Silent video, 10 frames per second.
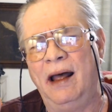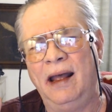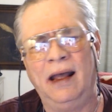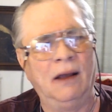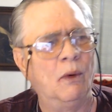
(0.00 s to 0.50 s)

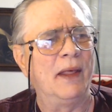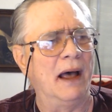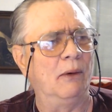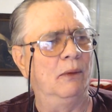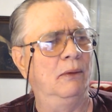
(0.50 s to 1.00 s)
with a
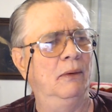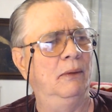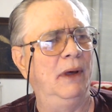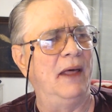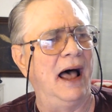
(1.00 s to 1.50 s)

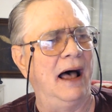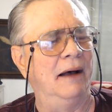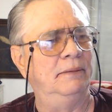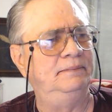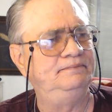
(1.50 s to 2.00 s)
with a
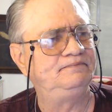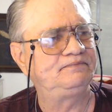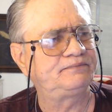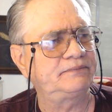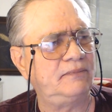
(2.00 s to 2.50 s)

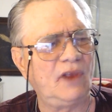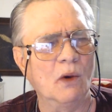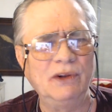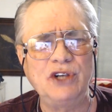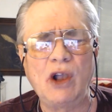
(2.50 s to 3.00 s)

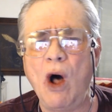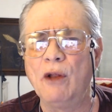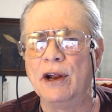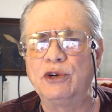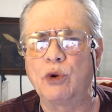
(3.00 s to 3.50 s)
what's it called?
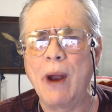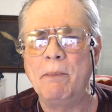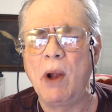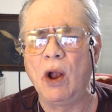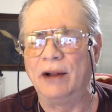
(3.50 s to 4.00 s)
The
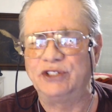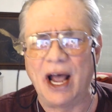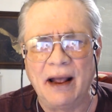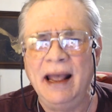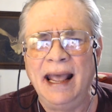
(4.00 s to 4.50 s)
Trimble. It's a
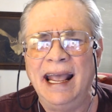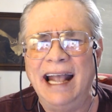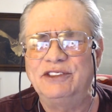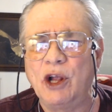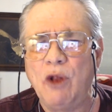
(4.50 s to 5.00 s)
it's
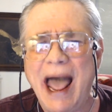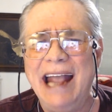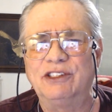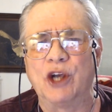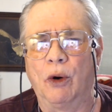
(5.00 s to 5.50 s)
a
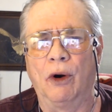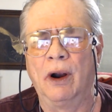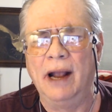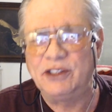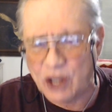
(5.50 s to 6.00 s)
laser.
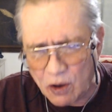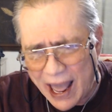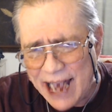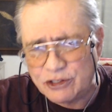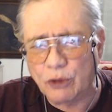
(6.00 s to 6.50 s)
It's a
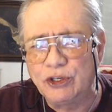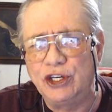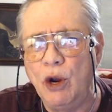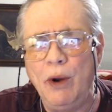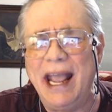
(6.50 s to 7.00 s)
laser
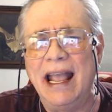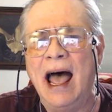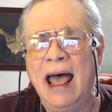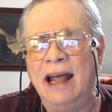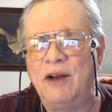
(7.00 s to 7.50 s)
shooting
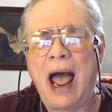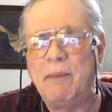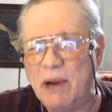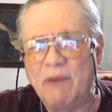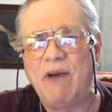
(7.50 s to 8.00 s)
type of
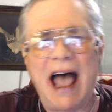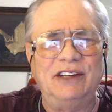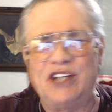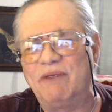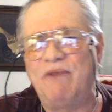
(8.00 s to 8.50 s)
device
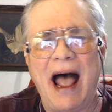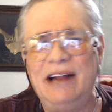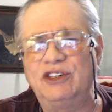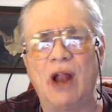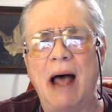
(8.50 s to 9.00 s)
that finds
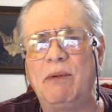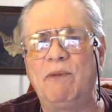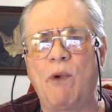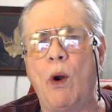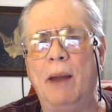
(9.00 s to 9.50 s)
level
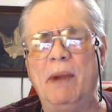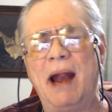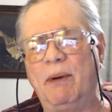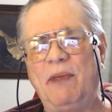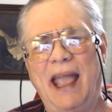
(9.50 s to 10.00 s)
for him and
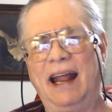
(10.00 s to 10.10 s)
everything. And